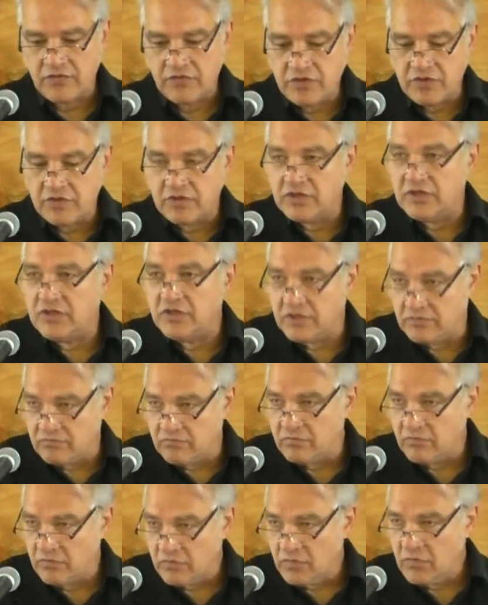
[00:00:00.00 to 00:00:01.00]
of,
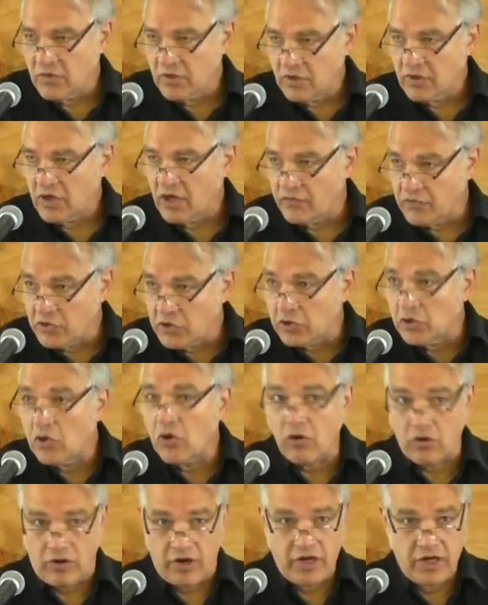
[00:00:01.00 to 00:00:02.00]
of
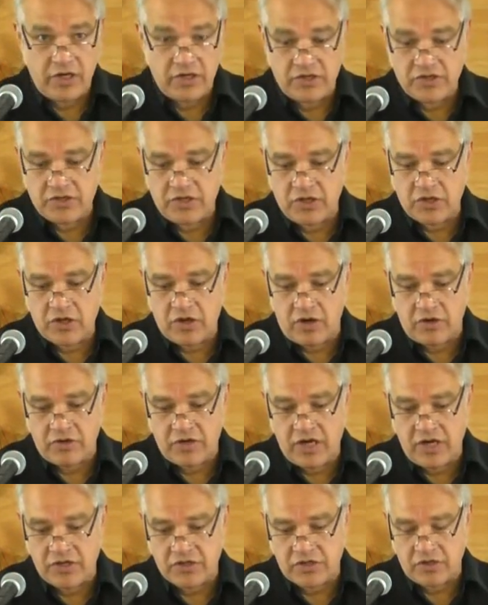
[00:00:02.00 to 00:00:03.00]
glory in his
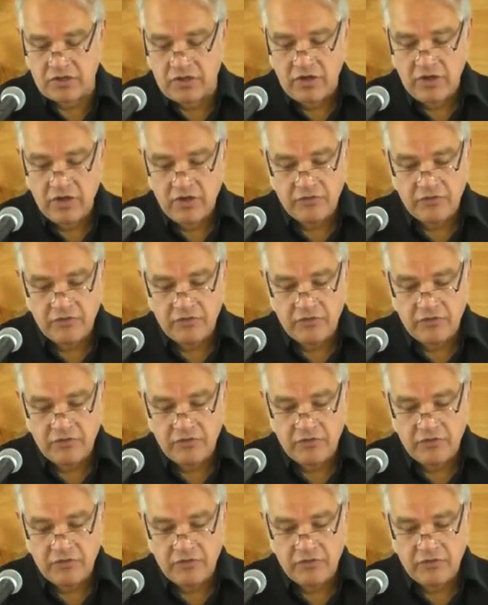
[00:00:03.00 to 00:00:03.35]
incarnation.